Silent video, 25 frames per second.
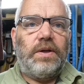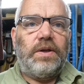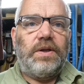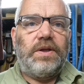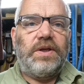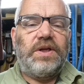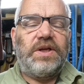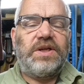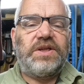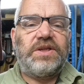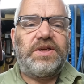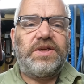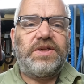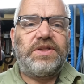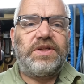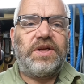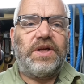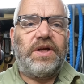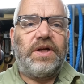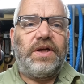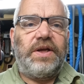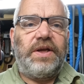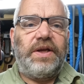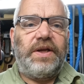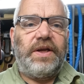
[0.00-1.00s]
This is
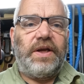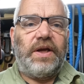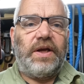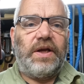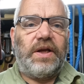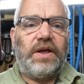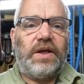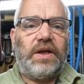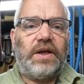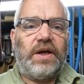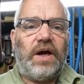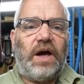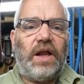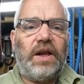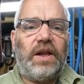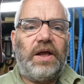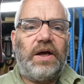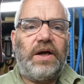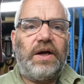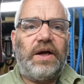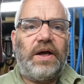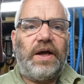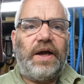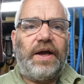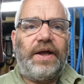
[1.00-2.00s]
a
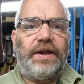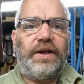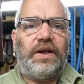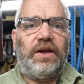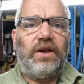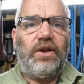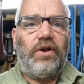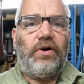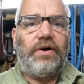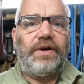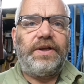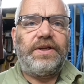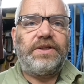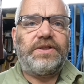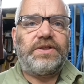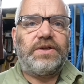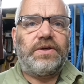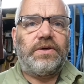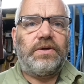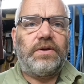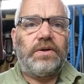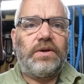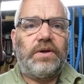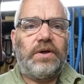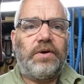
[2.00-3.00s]
colour and light
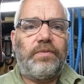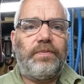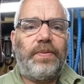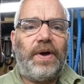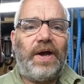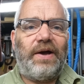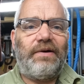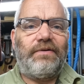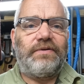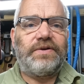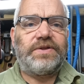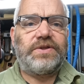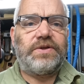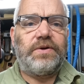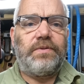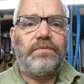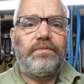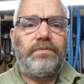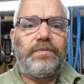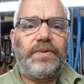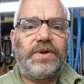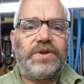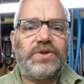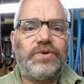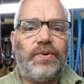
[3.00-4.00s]

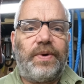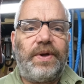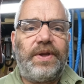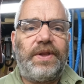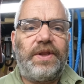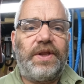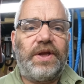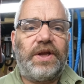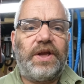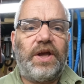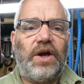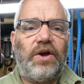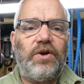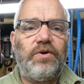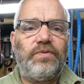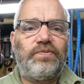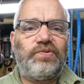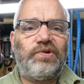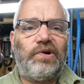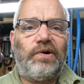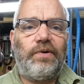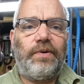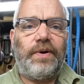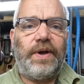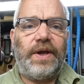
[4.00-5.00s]
comparison between the
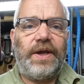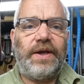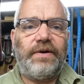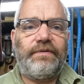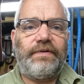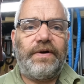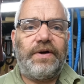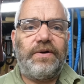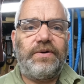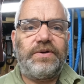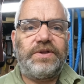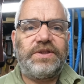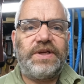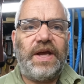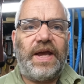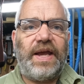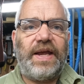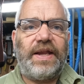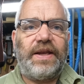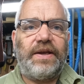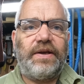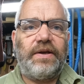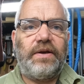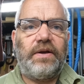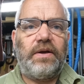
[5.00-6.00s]
GoPro Hero
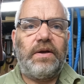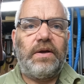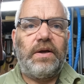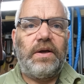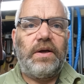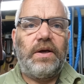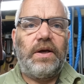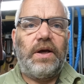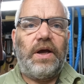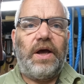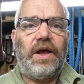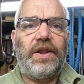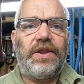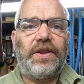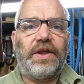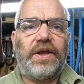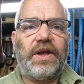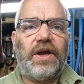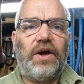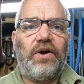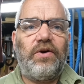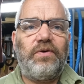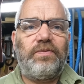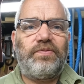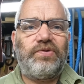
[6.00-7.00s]
10 and the
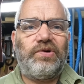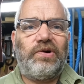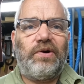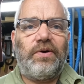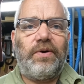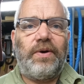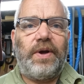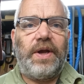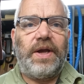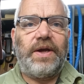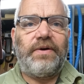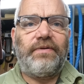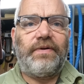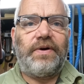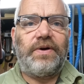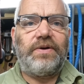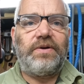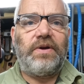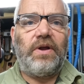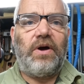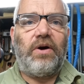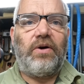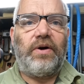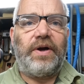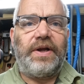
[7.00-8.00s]
GoPro Hero
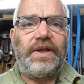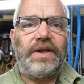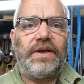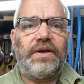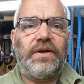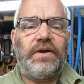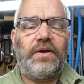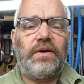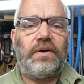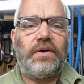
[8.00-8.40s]
9.